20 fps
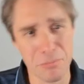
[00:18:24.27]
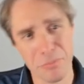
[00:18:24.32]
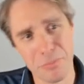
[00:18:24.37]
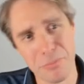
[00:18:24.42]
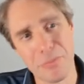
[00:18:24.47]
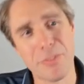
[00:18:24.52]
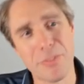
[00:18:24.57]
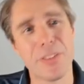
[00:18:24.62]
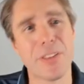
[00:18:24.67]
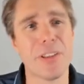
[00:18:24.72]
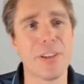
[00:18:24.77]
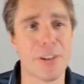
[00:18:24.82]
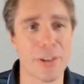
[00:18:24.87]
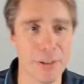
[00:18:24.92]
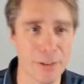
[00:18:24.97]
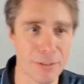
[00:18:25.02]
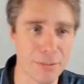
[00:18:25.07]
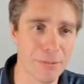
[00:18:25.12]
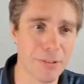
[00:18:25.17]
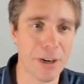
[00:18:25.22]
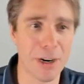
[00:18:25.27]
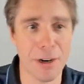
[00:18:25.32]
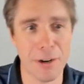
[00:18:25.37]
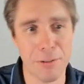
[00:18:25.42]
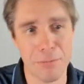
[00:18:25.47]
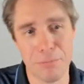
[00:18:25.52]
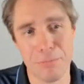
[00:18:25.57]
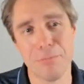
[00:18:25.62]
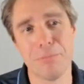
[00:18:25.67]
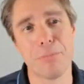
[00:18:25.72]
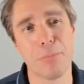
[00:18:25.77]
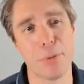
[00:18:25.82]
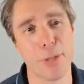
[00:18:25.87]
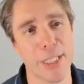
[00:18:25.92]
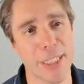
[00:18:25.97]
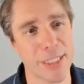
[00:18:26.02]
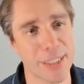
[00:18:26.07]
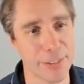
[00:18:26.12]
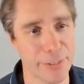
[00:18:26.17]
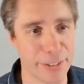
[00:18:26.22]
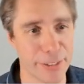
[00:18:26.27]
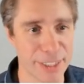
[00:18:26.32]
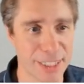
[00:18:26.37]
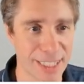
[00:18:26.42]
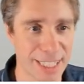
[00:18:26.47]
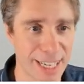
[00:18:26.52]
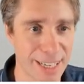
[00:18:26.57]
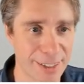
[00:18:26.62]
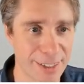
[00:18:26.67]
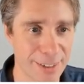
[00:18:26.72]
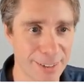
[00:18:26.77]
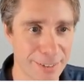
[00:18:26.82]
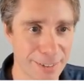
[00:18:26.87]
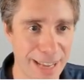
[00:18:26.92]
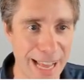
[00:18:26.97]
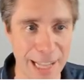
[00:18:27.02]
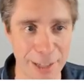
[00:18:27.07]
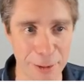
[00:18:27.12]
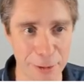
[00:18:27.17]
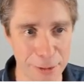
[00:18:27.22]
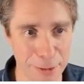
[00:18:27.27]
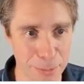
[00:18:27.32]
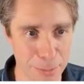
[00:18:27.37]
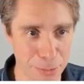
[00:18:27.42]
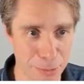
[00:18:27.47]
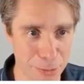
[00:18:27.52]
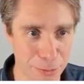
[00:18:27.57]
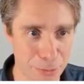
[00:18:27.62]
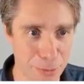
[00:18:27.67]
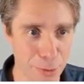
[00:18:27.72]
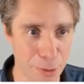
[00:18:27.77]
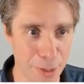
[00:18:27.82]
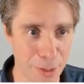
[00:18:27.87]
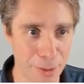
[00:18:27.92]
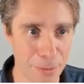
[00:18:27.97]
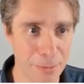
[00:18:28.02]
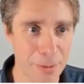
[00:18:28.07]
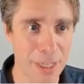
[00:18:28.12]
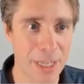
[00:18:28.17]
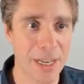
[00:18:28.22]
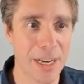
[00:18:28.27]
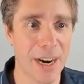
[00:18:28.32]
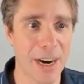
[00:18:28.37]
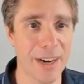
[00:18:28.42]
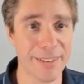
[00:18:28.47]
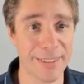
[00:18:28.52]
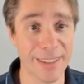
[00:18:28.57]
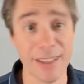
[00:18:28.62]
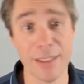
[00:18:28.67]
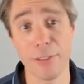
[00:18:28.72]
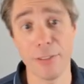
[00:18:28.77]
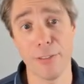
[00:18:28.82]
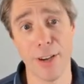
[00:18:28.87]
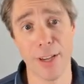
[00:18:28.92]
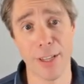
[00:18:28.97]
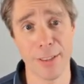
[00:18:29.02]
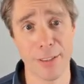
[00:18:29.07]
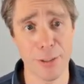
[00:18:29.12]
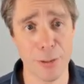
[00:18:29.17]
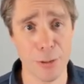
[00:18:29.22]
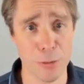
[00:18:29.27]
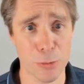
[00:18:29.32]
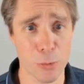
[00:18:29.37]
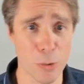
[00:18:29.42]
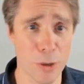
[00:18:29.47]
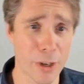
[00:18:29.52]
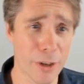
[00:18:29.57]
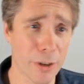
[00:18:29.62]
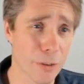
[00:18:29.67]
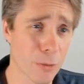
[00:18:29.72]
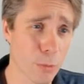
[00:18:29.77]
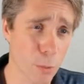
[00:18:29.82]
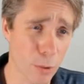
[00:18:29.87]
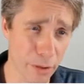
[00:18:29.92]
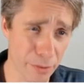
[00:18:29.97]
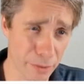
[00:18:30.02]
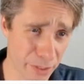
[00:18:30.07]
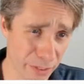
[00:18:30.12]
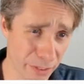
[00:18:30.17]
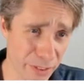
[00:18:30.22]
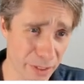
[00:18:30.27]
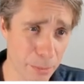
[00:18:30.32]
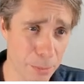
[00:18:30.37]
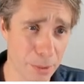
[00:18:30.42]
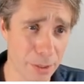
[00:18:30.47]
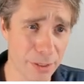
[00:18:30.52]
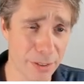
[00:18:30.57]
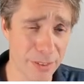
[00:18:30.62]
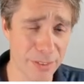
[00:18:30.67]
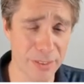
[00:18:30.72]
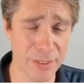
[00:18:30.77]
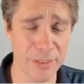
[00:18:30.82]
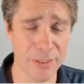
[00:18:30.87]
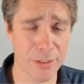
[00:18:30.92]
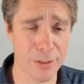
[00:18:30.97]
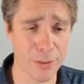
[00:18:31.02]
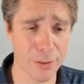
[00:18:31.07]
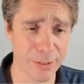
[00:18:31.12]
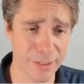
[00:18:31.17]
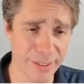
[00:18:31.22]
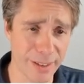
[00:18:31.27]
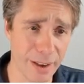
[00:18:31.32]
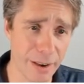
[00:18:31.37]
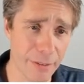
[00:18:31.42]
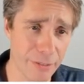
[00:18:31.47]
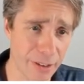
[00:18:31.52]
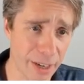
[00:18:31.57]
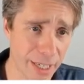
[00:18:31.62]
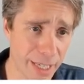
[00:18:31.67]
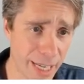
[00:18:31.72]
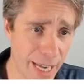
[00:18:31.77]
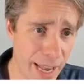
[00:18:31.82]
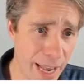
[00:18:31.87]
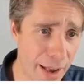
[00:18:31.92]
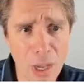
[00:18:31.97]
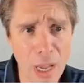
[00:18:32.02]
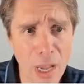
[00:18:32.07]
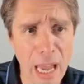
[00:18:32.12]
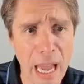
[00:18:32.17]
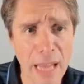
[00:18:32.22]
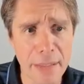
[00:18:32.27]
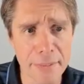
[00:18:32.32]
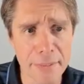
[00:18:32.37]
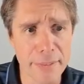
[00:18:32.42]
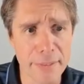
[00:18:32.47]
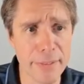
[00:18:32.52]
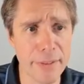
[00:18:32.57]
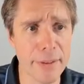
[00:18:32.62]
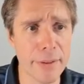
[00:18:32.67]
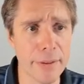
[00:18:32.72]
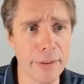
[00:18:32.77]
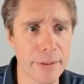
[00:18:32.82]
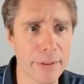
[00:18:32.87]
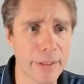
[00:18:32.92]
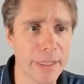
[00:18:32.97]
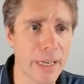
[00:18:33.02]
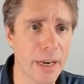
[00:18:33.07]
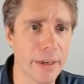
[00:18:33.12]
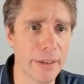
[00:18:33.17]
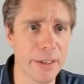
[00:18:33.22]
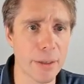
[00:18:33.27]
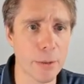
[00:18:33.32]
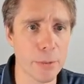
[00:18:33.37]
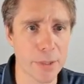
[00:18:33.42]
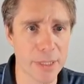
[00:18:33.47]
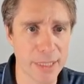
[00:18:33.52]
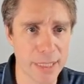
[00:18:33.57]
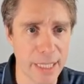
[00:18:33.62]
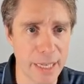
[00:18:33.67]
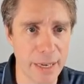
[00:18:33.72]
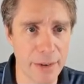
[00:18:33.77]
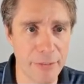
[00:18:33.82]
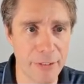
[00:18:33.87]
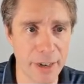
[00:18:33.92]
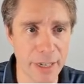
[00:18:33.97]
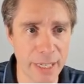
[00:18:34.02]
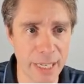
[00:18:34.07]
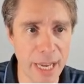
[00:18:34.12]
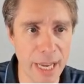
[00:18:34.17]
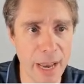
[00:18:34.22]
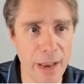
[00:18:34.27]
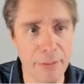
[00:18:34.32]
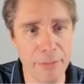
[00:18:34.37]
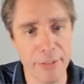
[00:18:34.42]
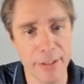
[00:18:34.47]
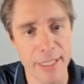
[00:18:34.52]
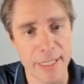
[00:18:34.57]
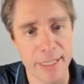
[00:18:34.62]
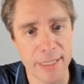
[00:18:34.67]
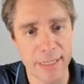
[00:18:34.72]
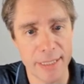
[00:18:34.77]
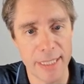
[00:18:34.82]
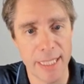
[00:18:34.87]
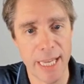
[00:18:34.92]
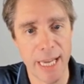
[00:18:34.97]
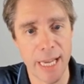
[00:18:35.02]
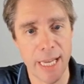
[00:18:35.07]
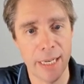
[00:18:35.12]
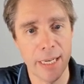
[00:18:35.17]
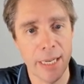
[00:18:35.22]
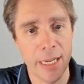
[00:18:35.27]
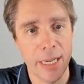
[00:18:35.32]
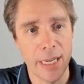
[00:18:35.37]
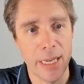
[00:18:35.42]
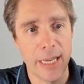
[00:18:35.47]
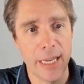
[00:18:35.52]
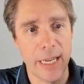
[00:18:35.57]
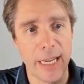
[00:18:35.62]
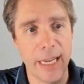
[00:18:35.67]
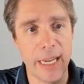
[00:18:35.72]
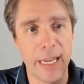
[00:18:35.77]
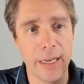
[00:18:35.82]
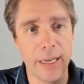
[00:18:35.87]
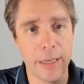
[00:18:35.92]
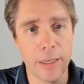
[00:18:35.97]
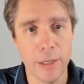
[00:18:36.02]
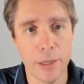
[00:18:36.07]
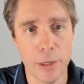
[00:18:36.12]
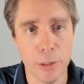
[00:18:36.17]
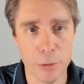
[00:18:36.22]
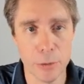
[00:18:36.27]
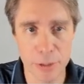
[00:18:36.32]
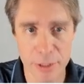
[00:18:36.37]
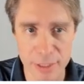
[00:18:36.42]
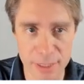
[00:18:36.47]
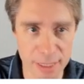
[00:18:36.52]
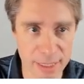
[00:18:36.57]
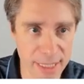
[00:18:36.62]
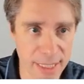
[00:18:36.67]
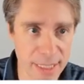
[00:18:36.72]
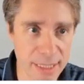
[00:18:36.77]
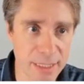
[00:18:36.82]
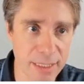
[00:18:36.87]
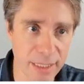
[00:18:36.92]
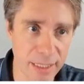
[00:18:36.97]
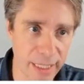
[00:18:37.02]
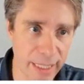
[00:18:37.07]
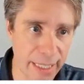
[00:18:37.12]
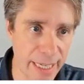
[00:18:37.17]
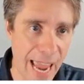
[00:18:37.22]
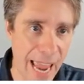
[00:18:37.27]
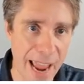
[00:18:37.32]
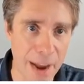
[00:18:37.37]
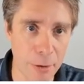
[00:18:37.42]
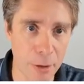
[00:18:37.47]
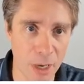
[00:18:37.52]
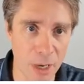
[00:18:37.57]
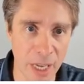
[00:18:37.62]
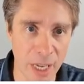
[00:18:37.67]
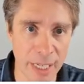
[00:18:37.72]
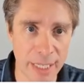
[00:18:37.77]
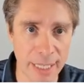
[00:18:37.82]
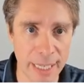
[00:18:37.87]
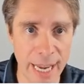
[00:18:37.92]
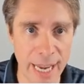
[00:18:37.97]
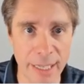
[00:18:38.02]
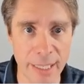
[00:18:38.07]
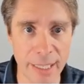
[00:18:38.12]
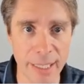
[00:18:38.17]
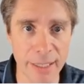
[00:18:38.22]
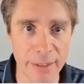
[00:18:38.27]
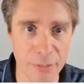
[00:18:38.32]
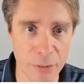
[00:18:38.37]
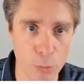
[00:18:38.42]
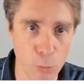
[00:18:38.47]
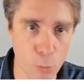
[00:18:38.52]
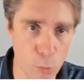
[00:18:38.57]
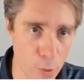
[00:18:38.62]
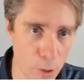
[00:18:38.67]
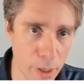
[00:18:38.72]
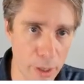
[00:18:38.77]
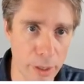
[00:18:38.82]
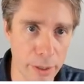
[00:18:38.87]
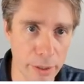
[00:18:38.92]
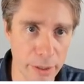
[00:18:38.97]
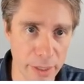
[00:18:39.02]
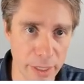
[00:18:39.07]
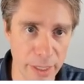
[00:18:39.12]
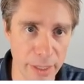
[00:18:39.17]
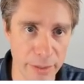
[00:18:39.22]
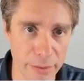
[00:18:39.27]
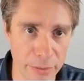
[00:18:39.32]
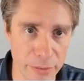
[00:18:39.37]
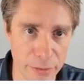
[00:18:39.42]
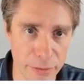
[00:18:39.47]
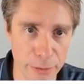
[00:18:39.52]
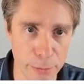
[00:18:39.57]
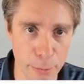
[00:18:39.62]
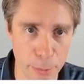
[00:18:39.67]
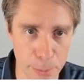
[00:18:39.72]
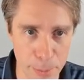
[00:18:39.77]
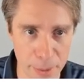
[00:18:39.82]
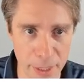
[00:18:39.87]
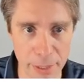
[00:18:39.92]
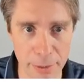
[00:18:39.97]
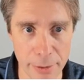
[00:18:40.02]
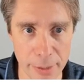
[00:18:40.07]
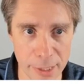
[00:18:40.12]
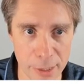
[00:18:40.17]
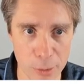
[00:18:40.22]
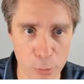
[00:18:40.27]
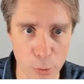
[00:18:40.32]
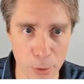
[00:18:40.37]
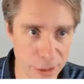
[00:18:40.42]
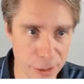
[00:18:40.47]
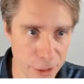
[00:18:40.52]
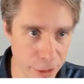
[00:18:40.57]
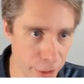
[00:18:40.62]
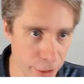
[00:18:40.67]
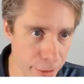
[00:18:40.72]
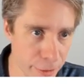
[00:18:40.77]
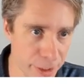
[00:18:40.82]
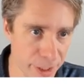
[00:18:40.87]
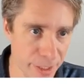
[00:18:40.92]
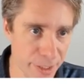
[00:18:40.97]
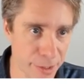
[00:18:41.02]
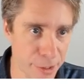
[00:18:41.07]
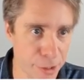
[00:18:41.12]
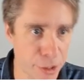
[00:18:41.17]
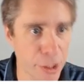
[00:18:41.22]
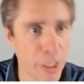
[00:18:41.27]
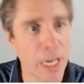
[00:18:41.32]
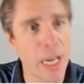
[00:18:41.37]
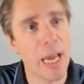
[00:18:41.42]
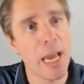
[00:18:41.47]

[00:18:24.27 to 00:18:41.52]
there are pretty sophisticated algorithms for identifying those words. One of the simplest is called TF-IDF. And the idea with TF-IDF is that it knows statistically how likely any given word is to appear in normal usage.